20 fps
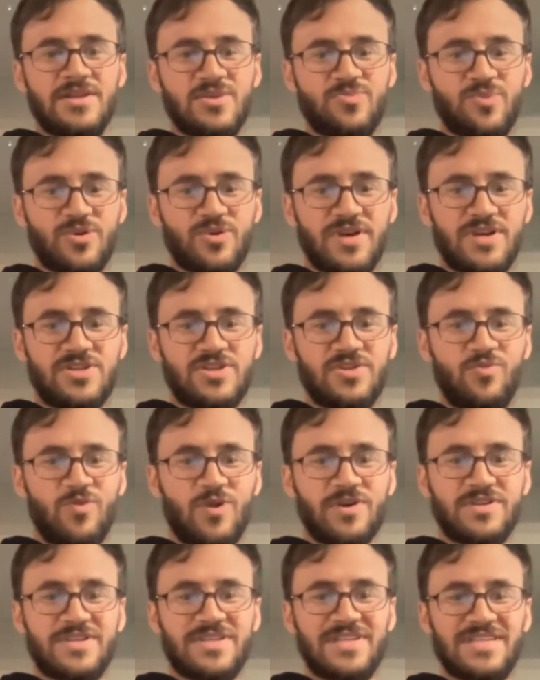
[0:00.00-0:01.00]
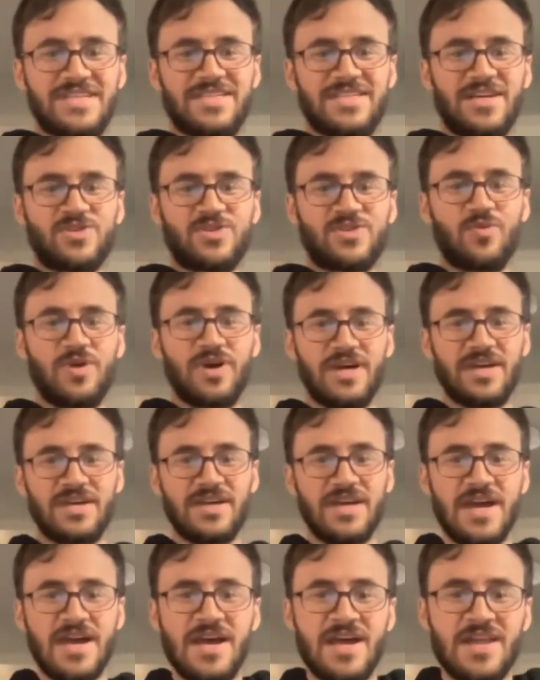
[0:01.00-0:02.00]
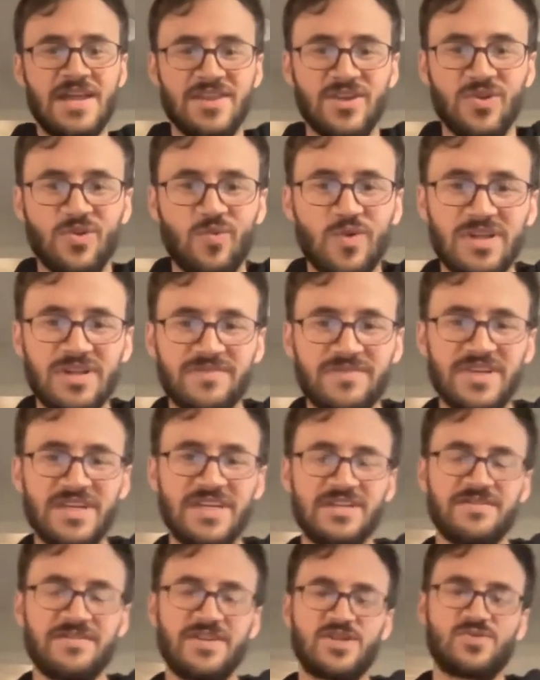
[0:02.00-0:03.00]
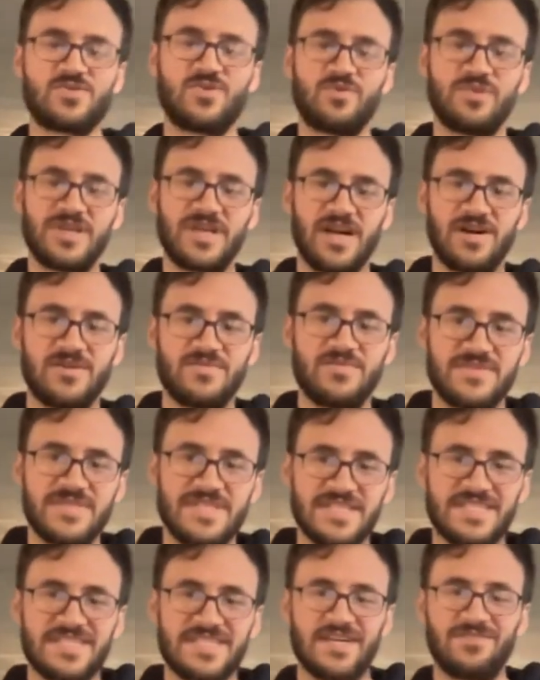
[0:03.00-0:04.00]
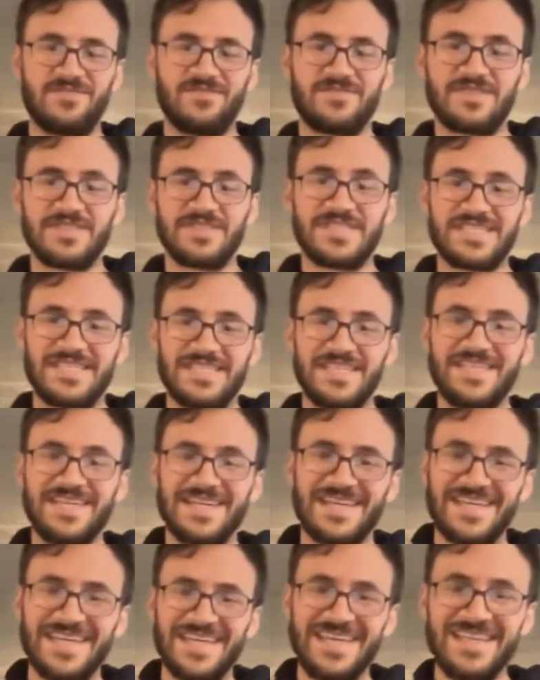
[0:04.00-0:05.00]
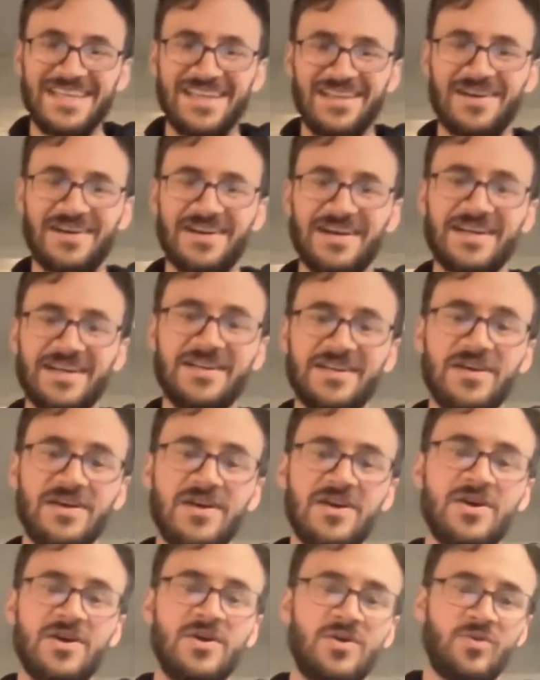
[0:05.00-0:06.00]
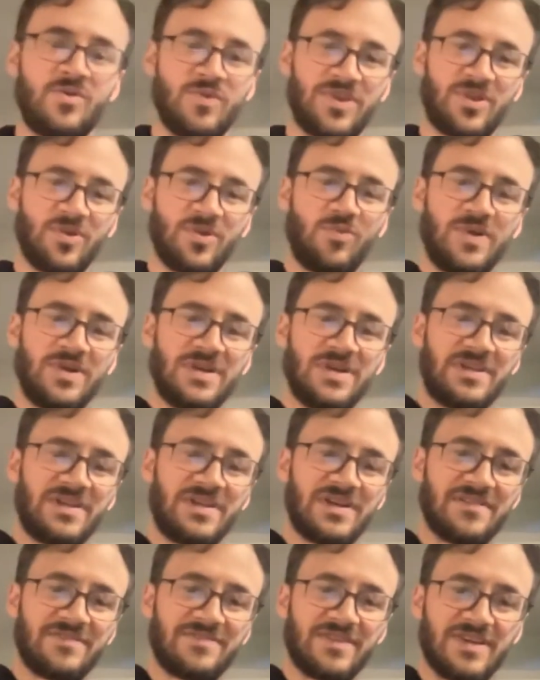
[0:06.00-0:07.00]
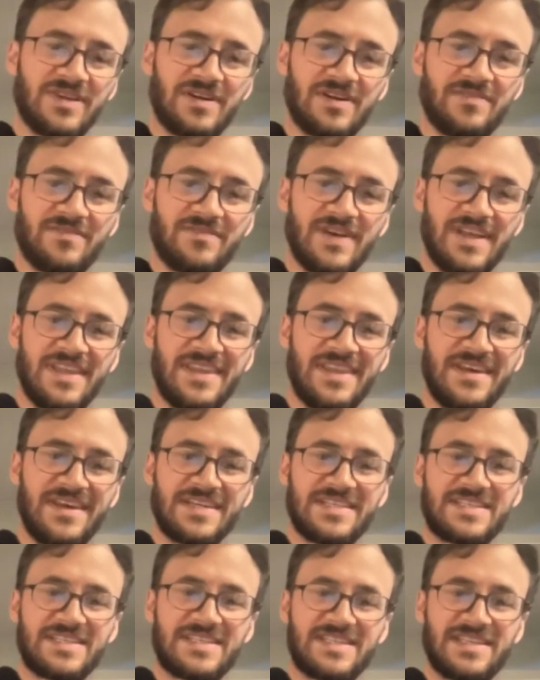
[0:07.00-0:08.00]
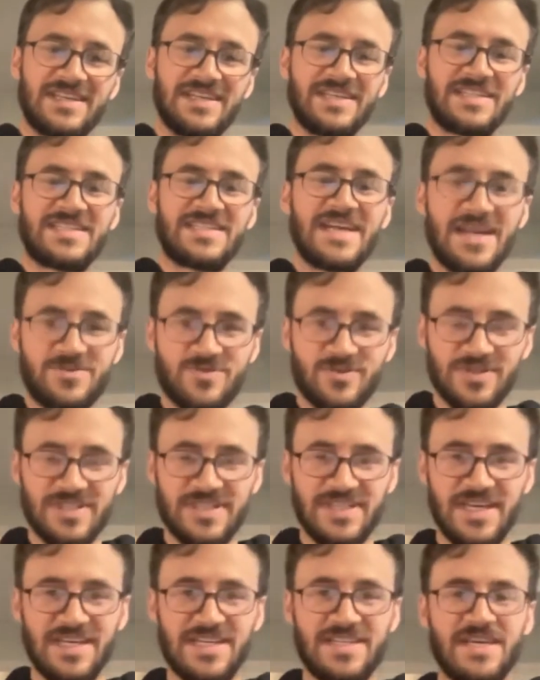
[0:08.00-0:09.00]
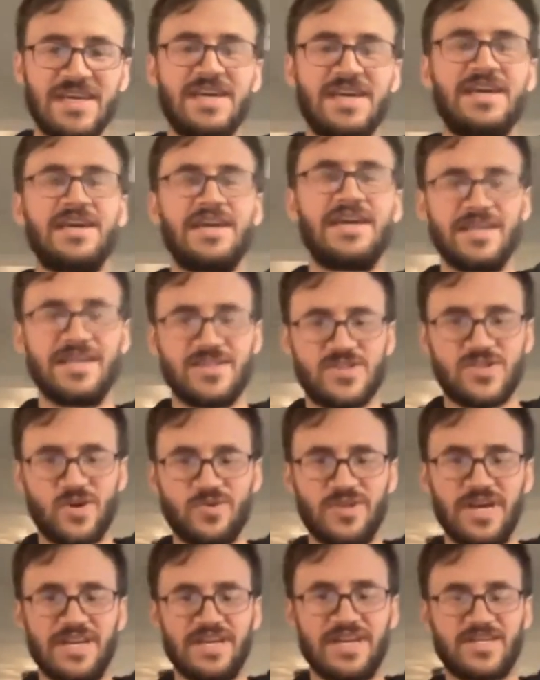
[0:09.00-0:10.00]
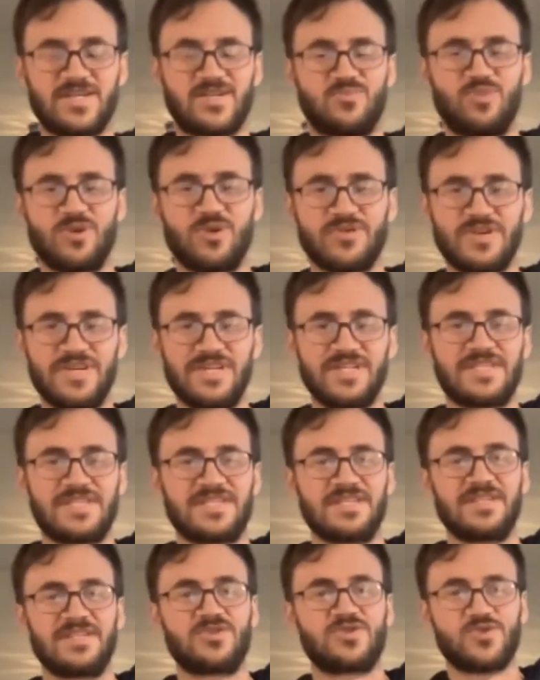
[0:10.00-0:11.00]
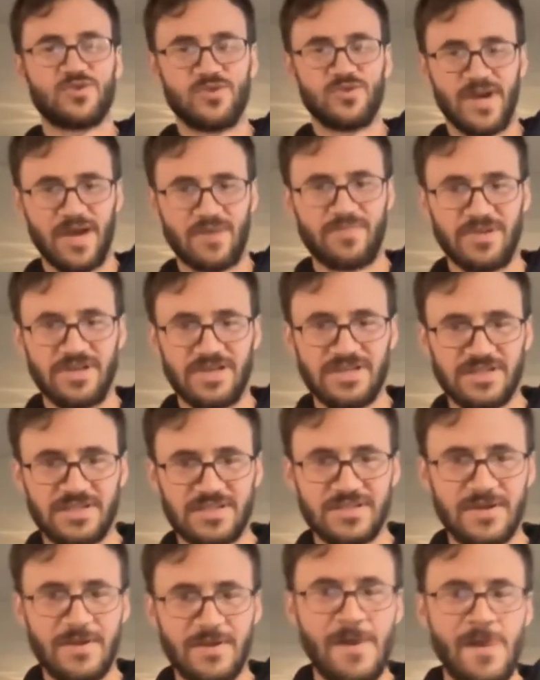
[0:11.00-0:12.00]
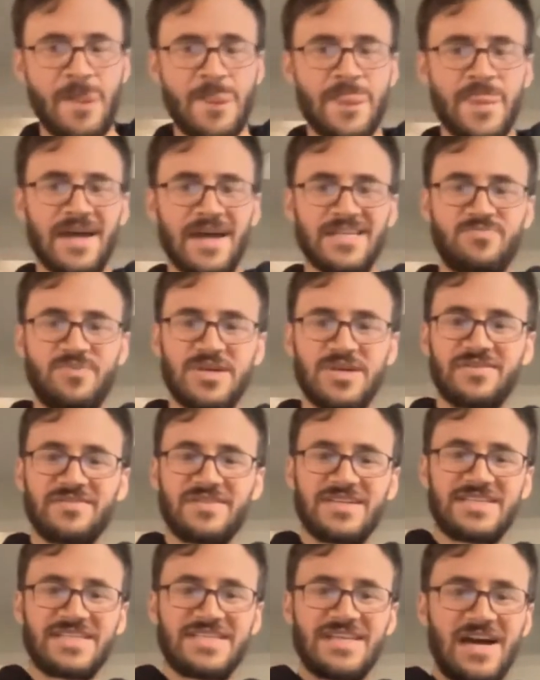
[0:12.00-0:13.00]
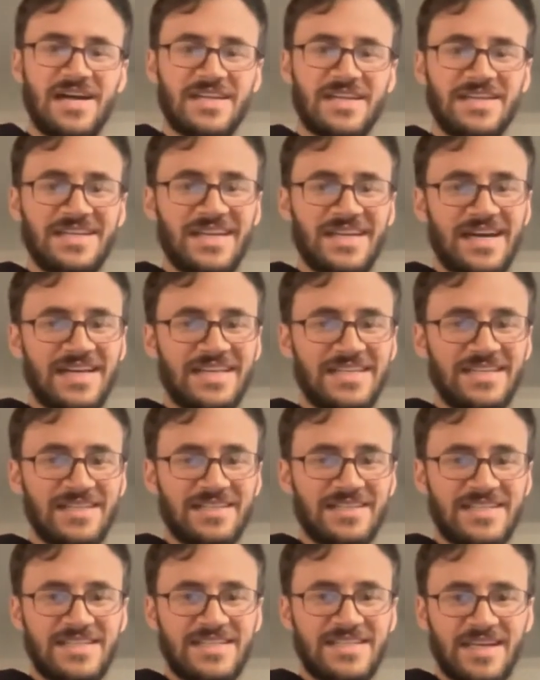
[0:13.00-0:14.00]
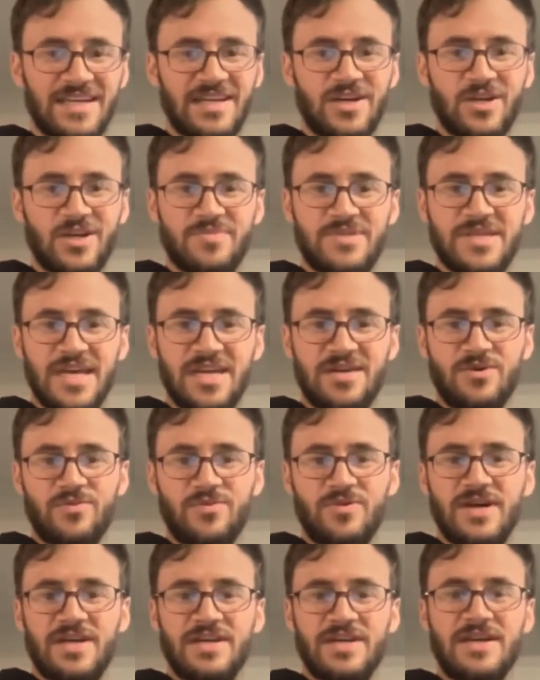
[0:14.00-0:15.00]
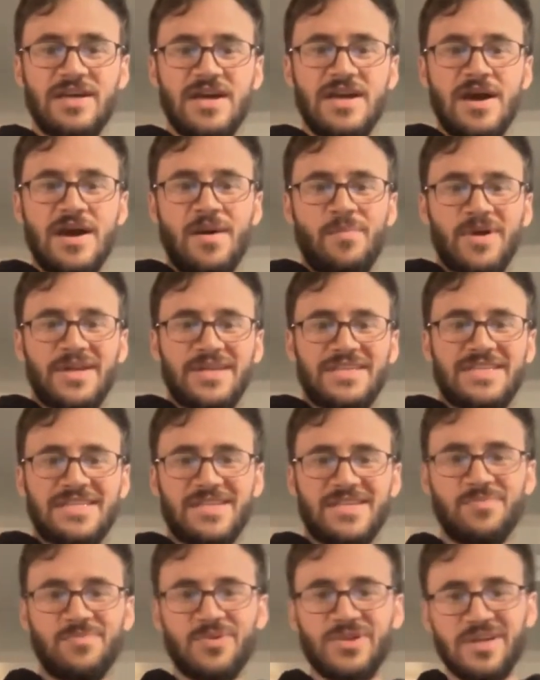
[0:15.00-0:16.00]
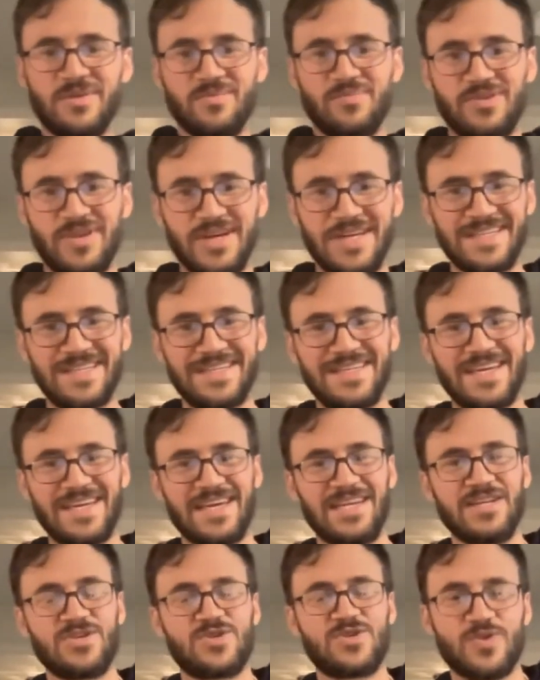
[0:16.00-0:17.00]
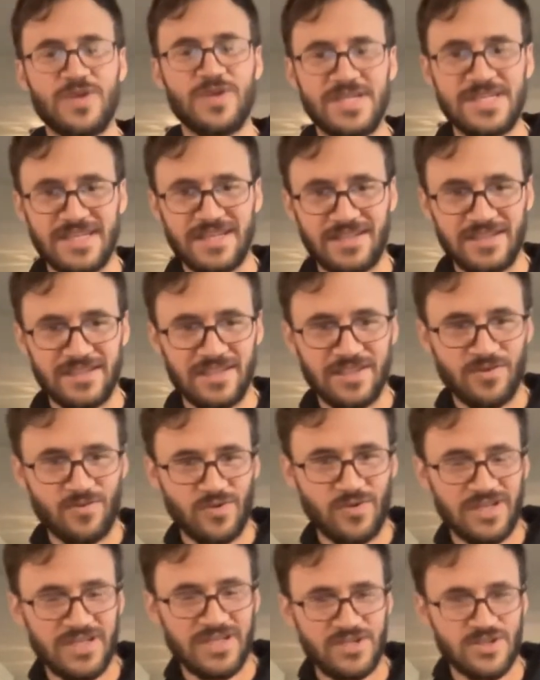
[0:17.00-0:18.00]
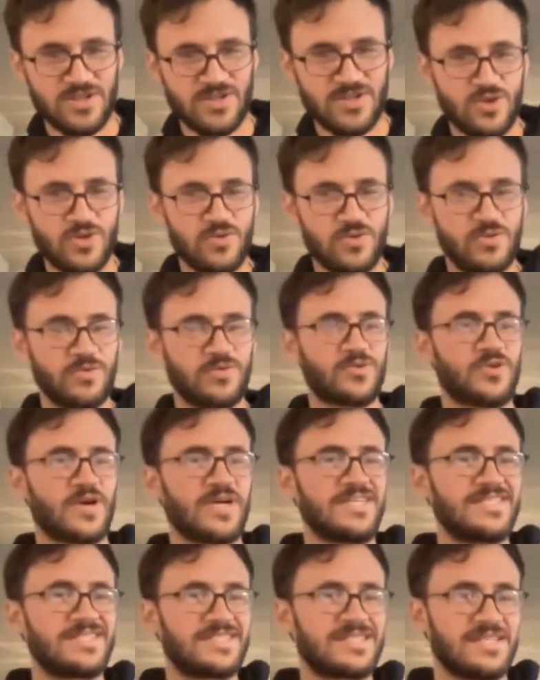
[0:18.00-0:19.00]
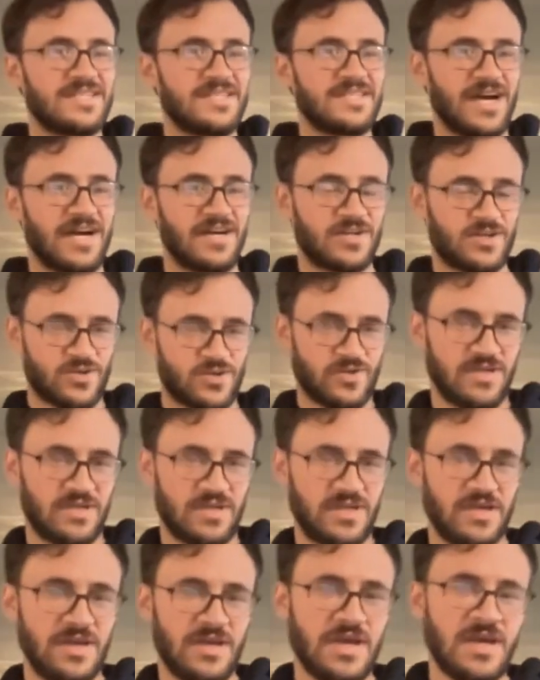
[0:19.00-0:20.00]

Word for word: This progression works in such a way that the will of the individual becomes selflessly in line with the will of love and thus in its natural state, and so then experiencing true happiness. I speak of this not in an idealistic and unobtainable way, but simply and plainly and intrinsically in relation to Christ's doctrine.